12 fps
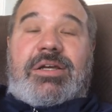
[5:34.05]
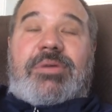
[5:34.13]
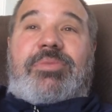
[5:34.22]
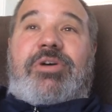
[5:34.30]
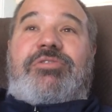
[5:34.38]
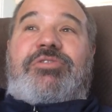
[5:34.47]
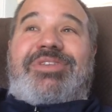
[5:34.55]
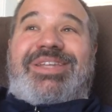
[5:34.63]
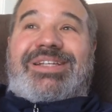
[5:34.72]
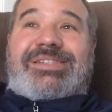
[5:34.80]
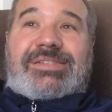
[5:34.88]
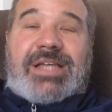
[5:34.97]
But for the
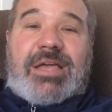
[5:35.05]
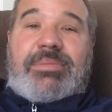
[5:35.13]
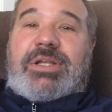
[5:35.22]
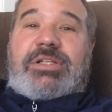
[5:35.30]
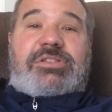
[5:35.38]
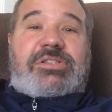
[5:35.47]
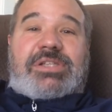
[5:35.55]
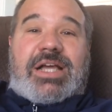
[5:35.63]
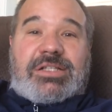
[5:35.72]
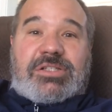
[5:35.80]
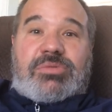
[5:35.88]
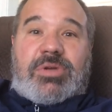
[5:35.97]
assignment, I
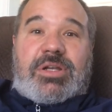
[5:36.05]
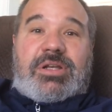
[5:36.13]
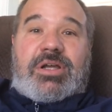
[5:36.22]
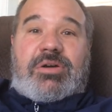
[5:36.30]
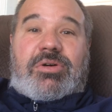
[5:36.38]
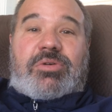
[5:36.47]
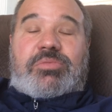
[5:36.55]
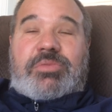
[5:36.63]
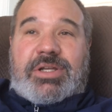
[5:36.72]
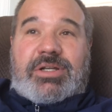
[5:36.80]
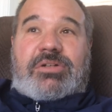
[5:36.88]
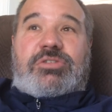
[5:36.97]
just want to know a real